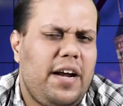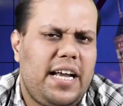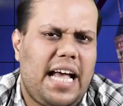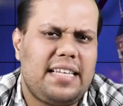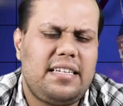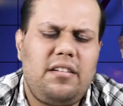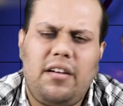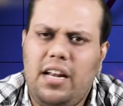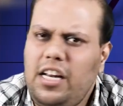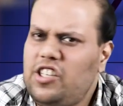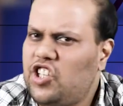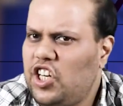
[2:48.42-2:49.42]
fate hasn't
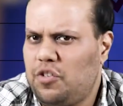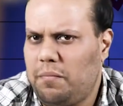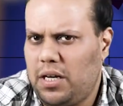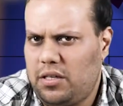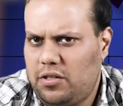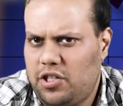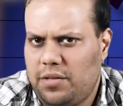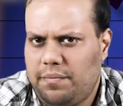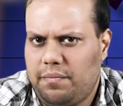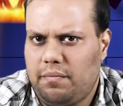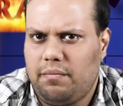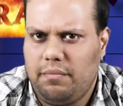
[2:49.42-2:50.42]
really changed much.
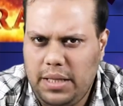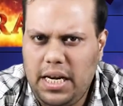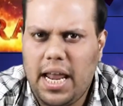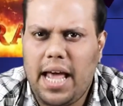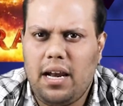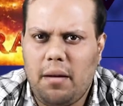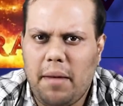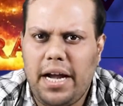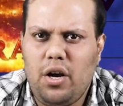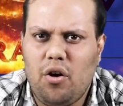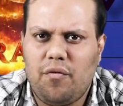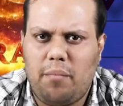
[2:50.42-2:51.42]
Need I
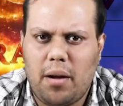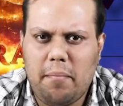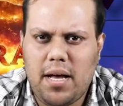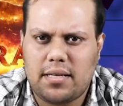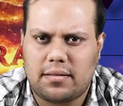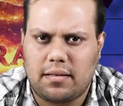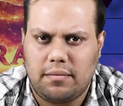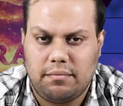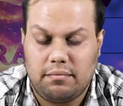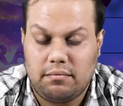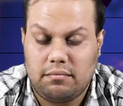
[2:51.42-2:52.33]
remind you of Brahmastra?